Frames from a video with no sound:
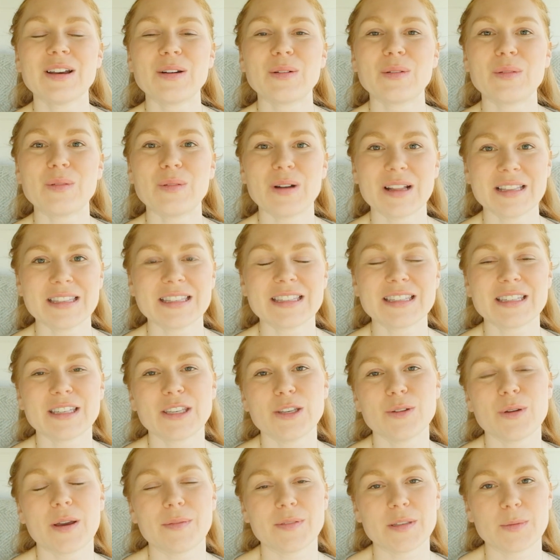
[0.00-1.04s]
once
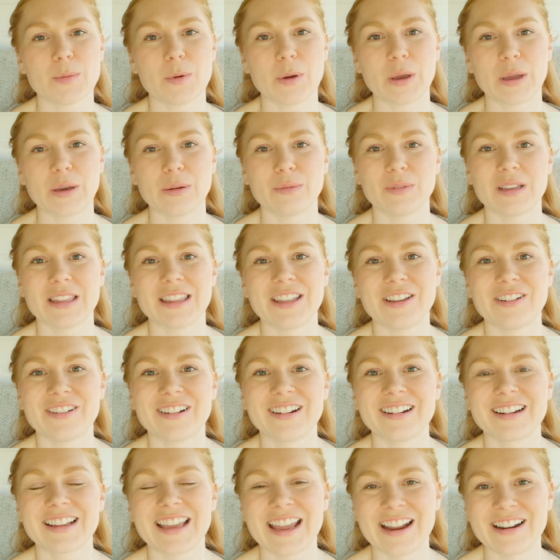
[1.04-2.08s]
you have spoken with
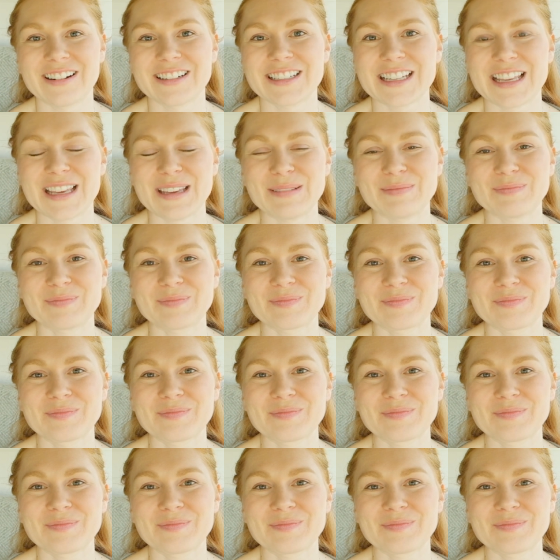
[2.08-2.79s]
your care team.